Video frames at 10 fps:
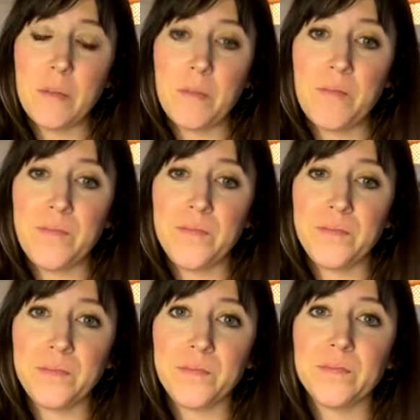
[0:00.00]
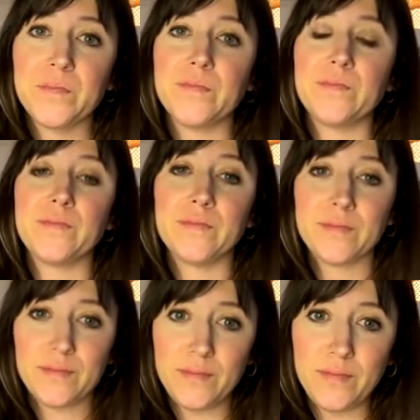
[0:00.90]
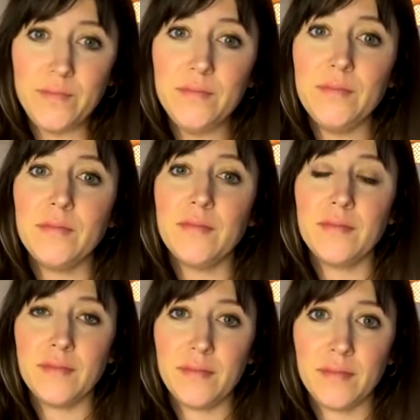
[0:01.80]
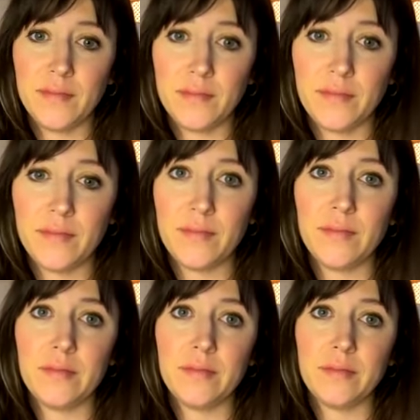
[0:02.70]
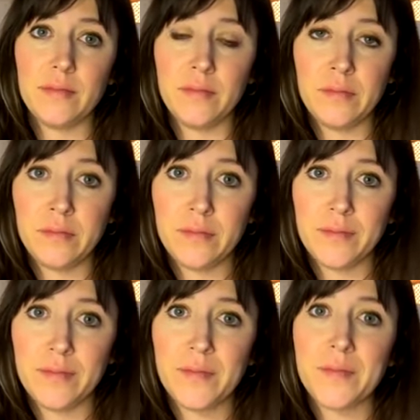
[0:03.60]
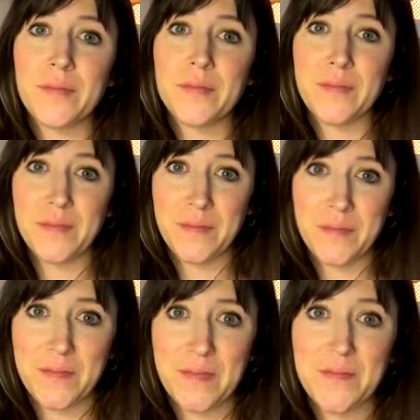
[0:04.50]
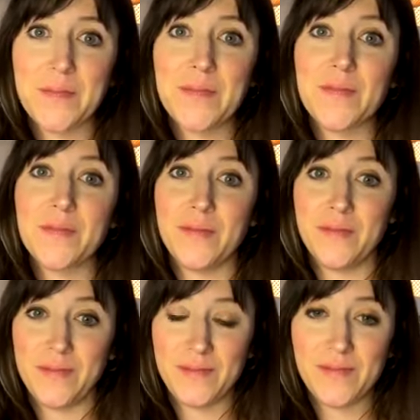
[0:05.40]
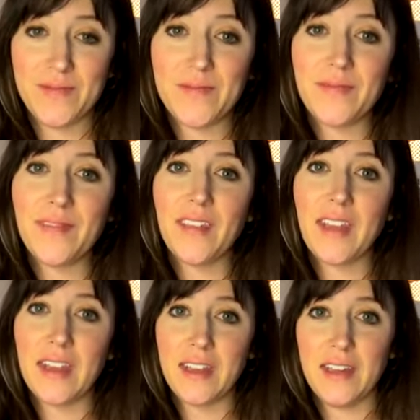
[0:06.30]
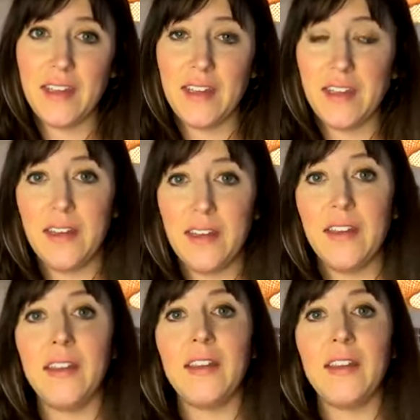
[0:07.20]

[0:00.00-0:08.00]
(not speaking)